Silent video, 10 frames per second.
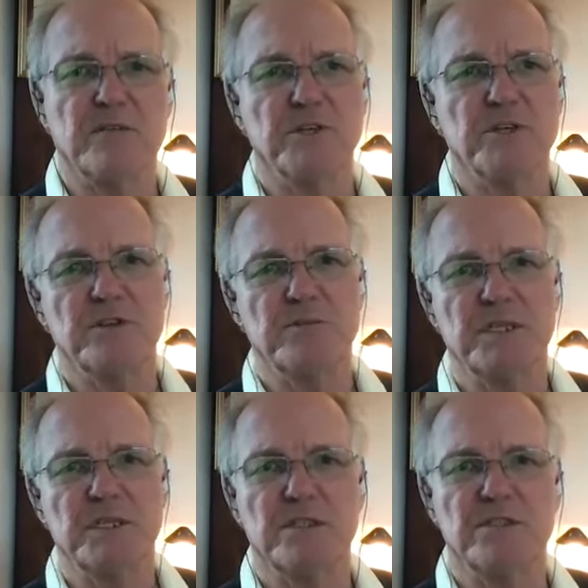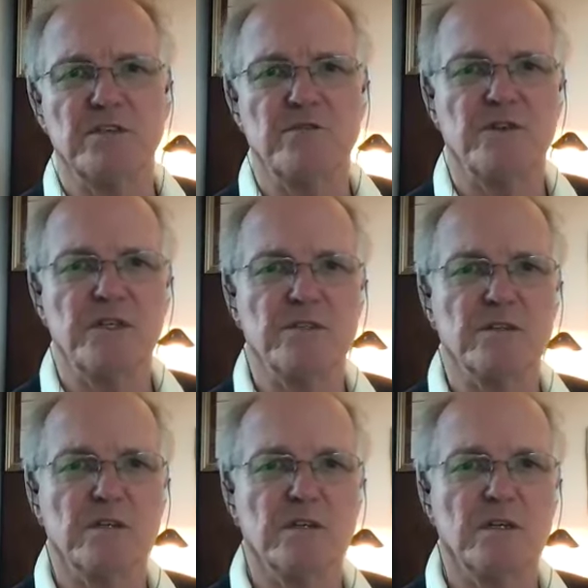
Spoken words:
and we attribute it to chief feature.